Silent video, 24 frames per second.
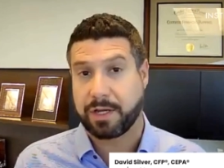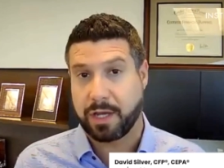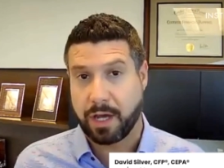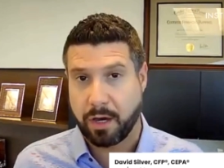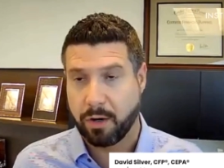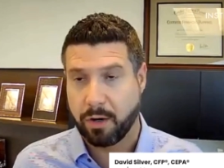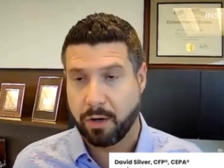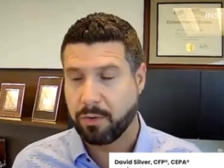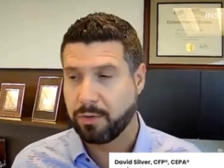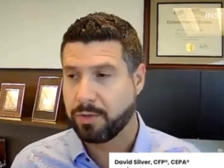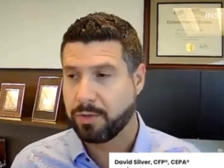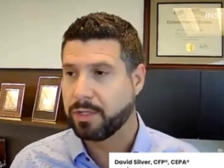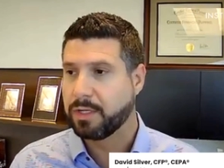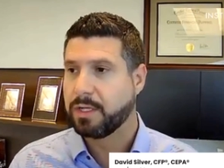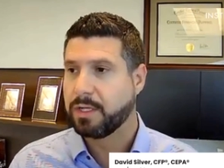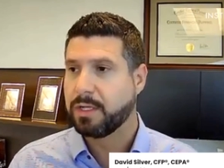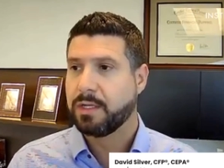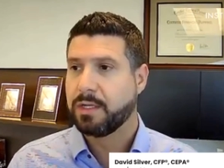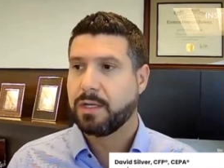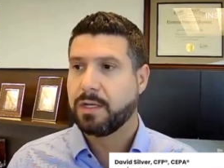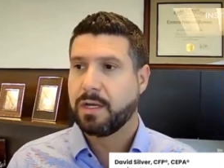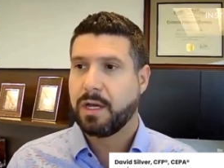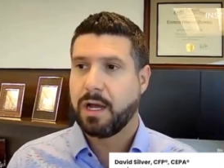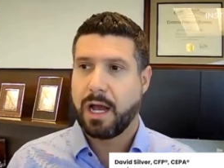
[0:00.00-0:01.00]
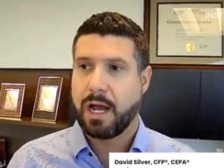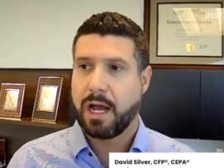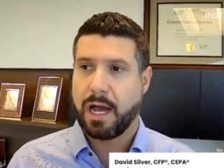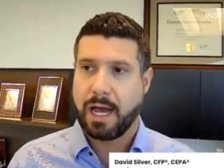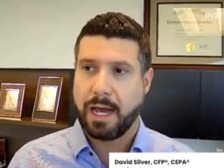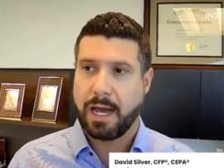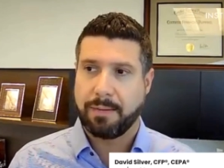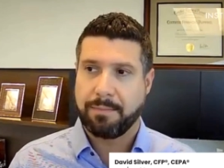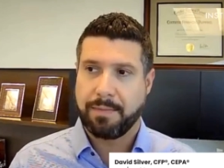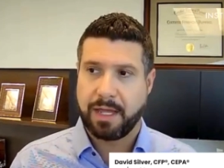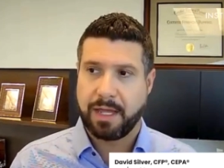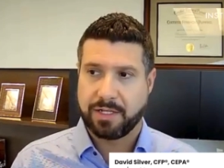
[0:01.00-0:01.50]
code.
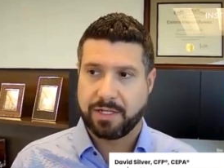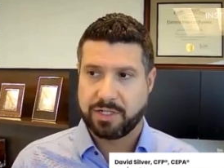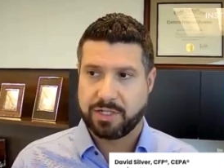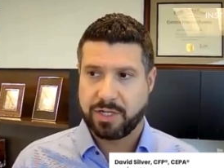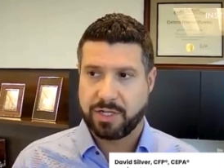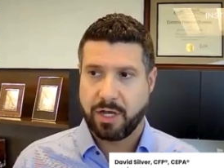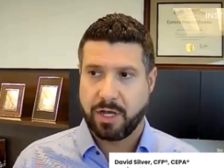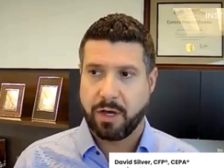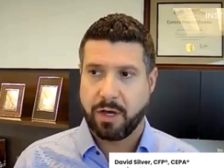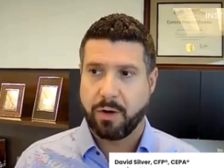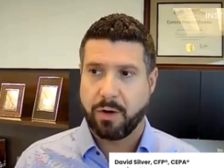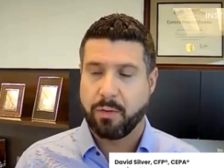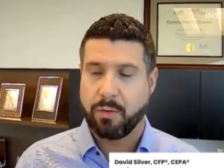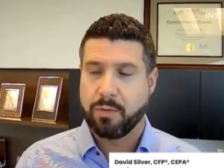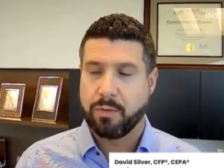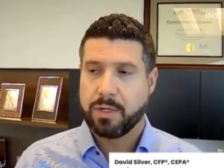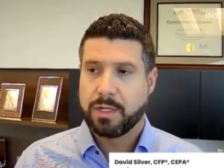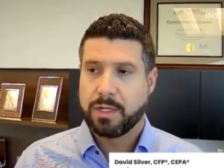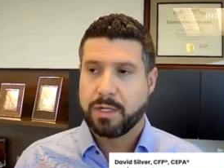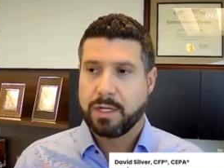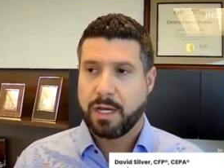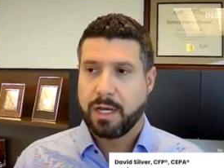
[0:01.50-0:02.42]
And so,